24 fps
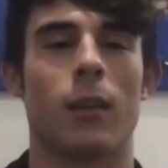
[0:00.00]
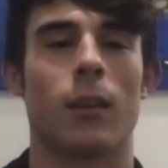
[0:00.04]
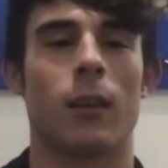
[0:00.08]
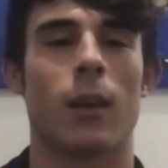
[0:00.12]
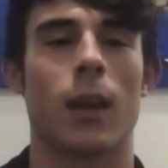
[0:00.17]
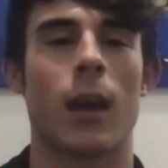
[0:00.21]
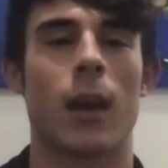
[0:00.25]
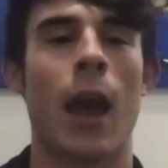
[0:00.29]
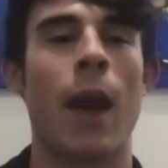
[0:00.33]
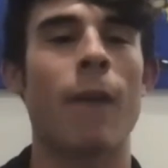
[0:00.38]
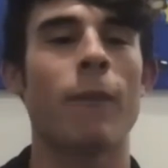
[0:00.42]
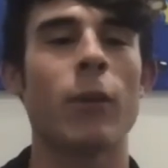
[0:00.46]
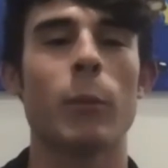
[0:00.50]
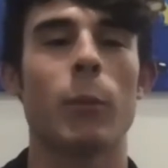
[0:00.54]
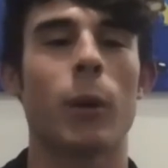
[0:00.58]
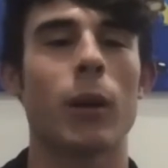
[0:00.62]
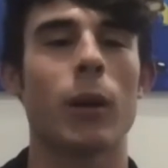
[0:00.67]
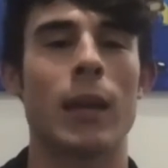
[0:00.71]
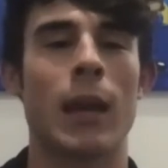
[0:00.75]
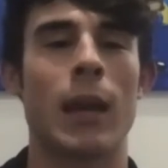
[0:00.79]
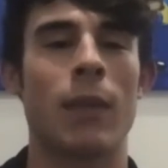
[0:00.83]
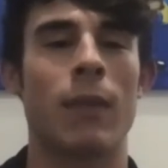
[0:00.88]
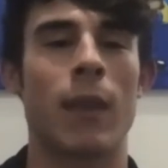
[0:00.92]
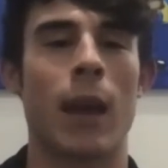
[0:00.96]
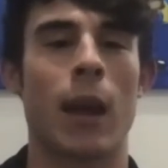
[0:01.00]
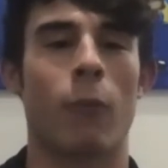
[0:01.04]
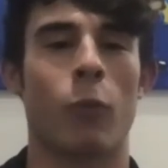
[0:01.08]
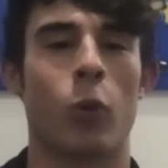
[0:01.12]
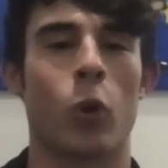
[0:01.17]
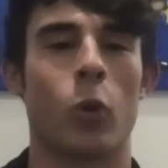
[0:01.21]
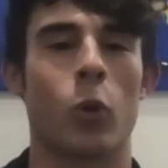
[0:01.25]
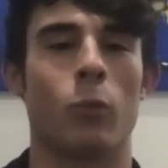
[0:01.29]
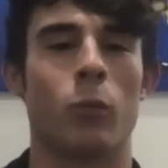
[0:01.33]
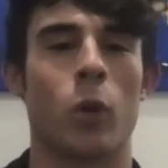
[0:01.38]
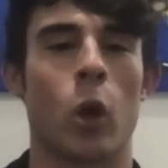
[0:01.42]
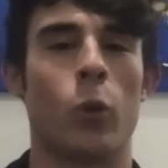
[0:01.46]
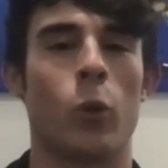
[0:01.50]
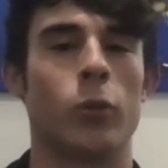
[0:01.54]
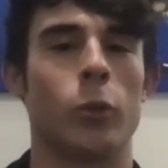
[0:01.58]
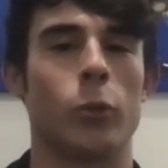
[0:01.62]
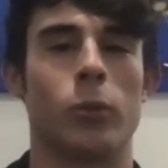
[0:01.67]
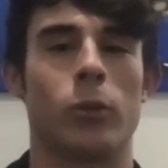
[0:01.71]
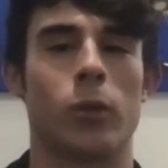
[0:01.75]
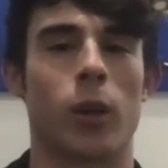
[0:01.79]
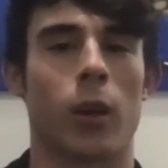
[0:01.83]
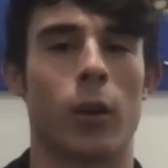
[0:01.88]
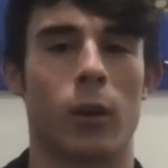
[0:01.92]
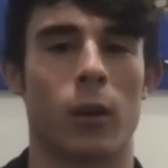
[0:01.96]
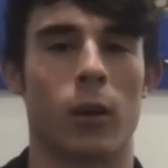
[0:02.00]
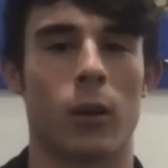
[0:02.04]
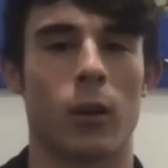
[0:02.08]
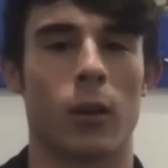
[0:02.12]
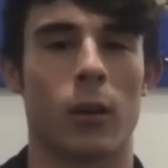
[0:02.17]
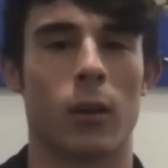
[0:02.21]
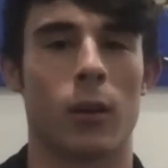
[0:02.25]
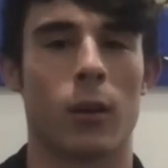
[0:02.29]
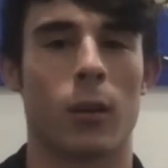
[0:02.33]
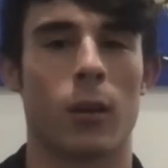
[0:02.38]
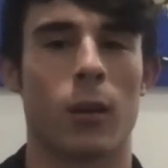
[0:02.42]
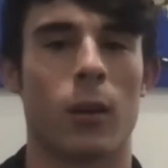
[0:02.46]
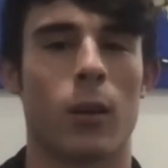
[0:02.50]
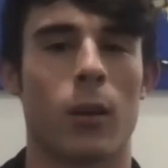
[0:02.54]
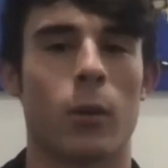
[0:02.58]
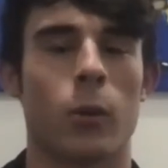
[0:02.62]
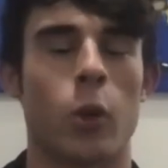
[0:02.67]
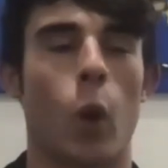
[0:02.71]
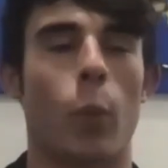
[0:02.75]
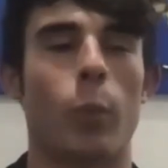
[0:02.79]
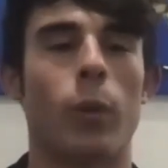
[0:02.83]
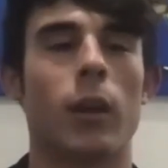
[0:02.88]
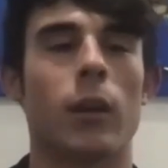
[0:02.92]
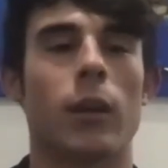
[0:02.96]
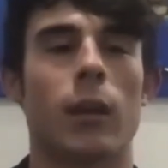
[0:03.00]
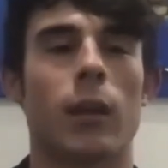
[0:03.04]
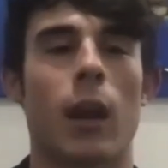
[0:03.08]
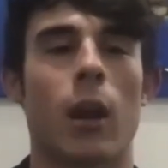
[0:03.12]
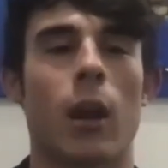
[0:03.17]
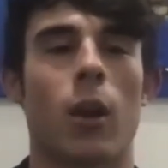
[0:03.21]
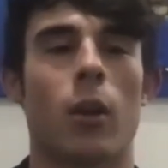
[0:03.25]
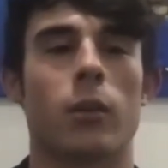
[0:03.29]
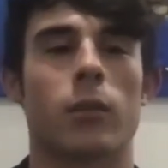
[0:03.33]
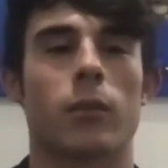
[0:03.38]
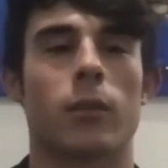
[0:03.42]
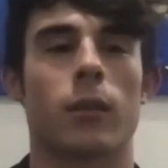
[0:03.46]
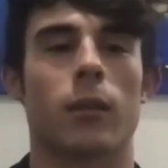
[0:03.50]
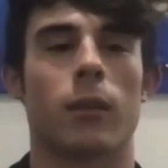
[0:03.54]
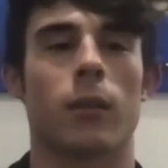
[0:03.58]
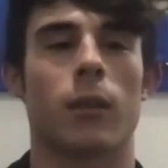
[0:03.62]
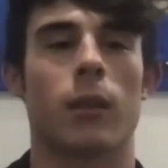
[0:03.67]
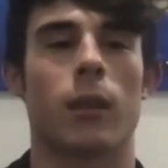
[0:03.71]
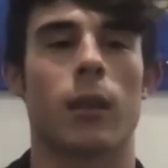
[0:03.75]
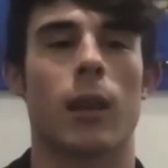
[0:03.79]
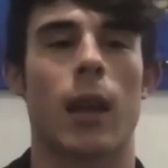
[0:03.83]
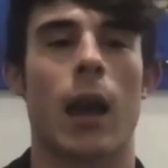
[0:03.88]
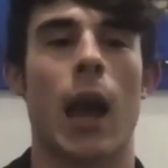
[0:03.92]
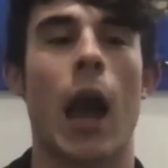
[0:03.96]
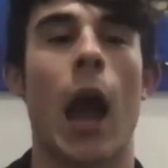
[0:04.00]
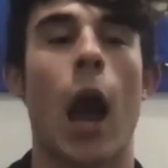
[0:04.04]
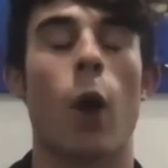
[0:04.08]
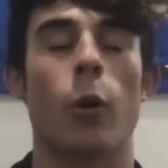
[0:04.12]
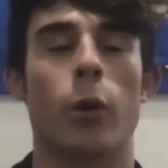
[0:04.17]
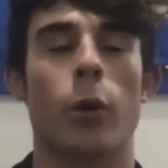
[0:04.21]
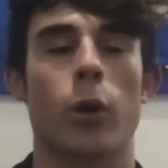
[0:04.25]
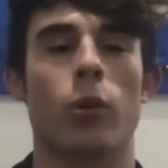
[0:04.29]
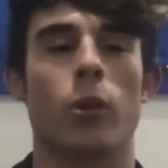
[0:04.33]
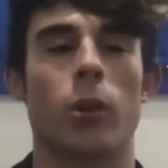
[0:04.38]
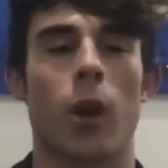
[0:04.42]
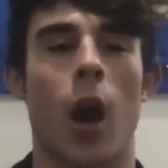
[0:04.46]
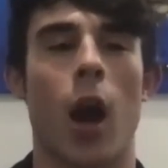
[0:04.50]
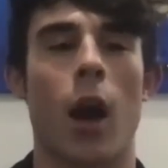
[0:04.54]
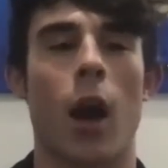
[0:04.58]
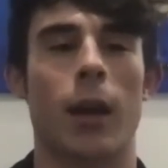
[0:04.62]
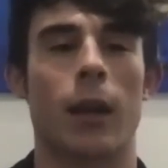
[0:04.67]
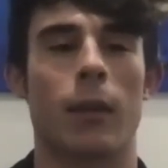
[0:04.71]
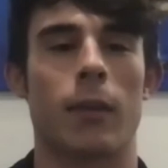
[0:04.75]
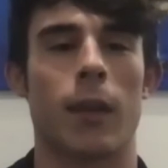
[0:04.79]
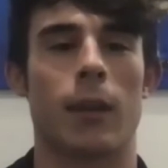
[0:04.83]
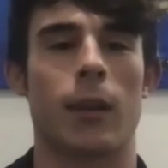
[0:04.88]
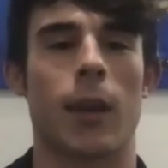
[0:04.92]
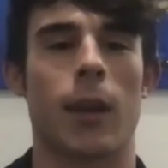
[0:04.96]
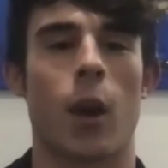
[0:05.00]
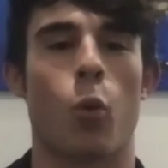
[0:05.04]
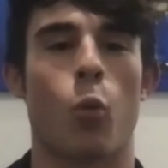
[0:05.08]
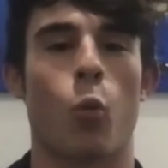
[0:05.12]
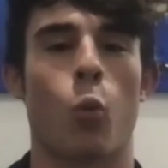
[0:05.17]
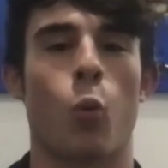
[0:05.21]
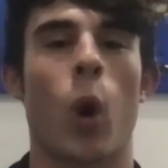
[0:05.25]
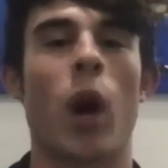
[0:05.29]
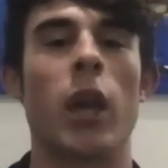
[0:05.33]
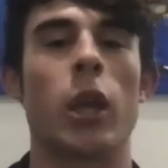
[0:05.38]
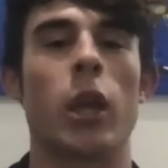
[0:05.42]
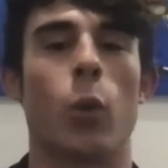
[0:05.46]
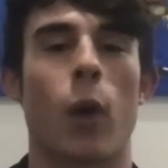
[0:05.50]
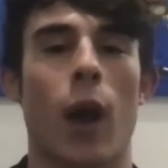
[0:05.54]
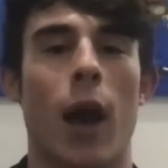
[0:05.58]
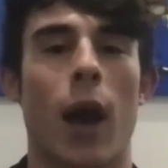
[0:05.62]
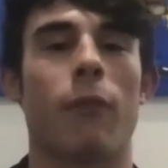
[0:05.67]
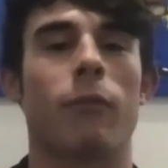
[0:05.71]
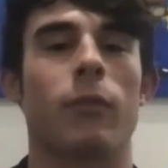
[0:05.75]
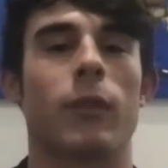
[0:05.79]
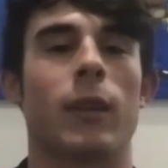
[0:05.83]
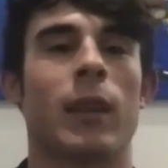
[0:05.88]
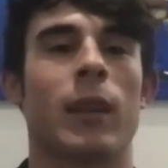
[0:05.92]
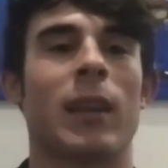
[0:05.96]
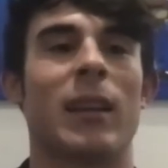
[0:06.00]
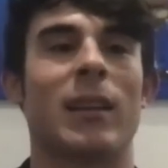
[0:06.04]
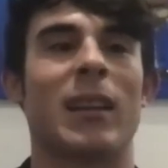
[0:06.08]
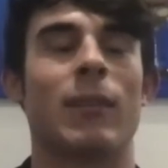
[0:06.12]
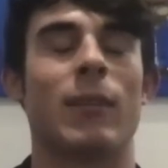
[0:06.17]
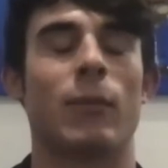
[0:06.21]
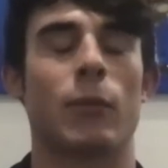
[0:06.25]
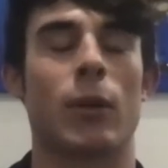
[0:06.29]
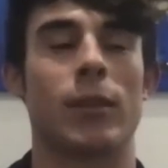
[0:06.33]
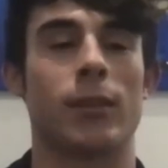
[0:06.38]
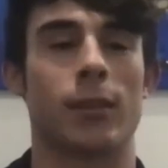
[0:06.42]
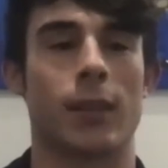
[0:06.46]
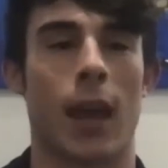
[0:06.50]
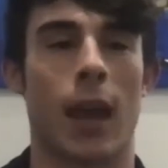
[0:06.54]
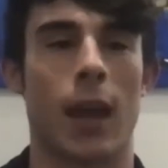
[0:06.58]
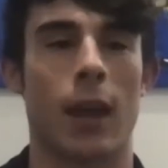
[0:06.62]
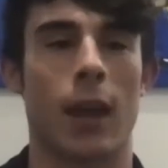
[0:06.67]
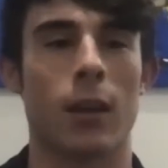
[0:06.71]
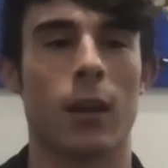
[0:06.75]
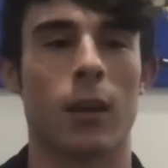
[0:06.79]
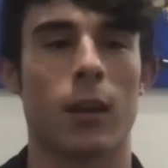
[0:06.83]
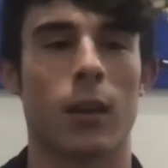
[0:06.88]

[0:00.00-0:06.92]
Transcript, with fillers: Everybody in that room knows you stutter. Nobody cares how you're talking, they care what you have to, to say.